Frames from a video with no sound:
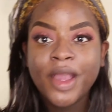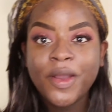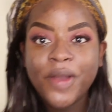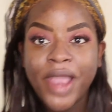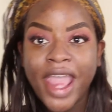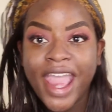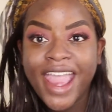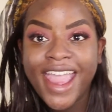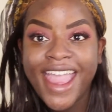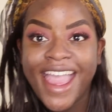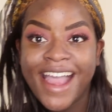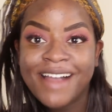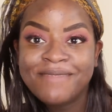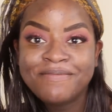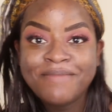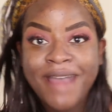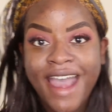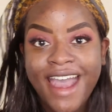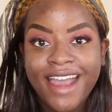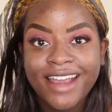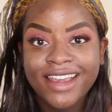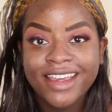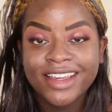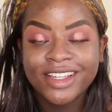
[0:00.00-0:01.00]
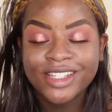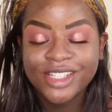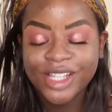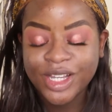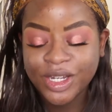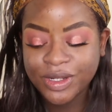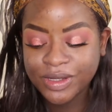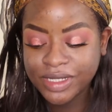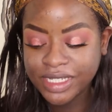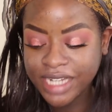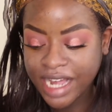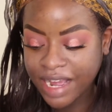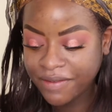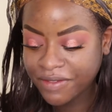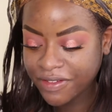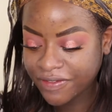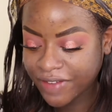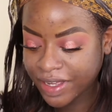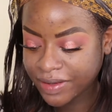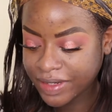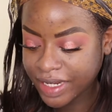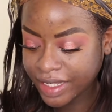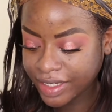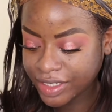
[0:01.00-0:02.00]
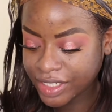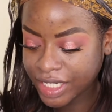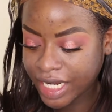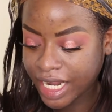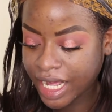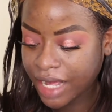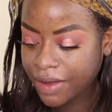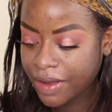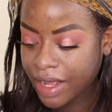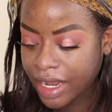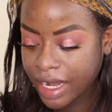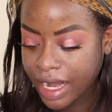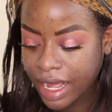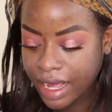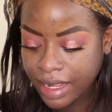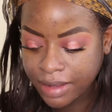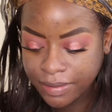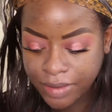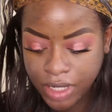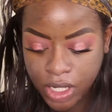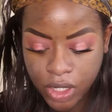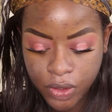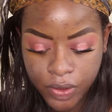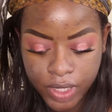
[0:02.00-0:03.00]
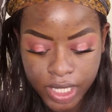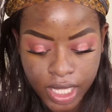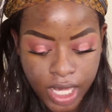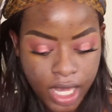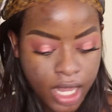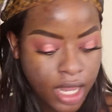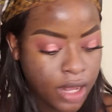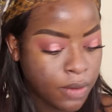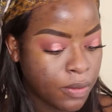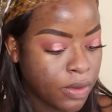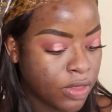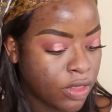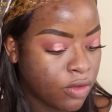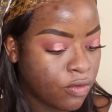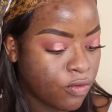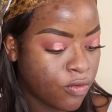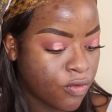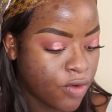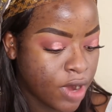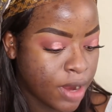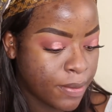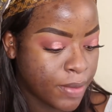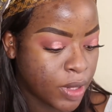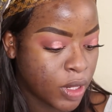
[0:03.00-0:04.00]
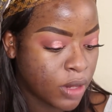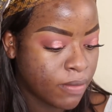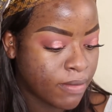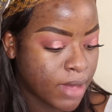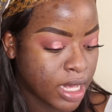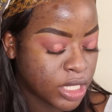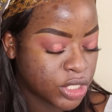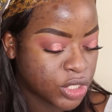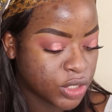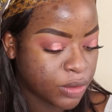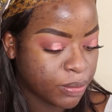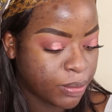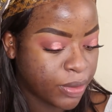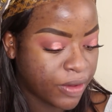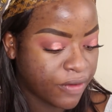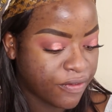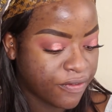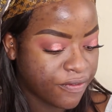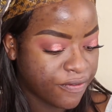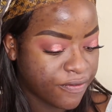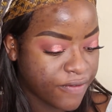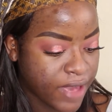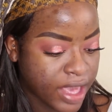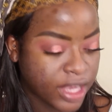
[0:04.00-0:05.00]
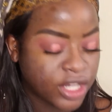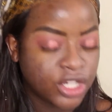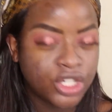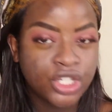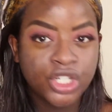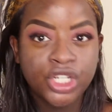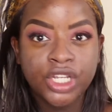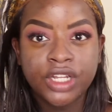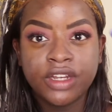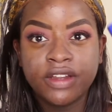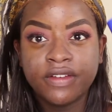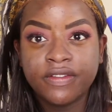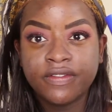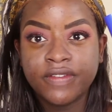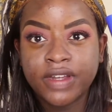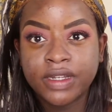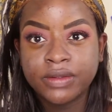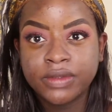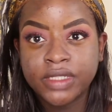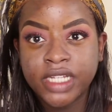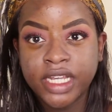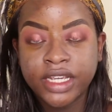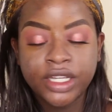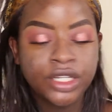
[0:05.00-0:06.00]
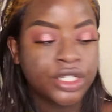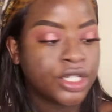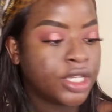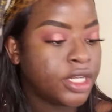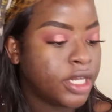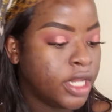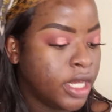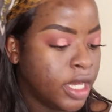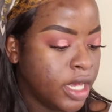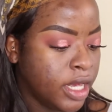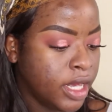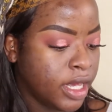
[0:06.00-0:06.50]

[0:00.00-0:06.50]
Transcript: Okay, I'm back. So it's time for foundation now, and I'm going in with the Rimmel Match Perfection foundation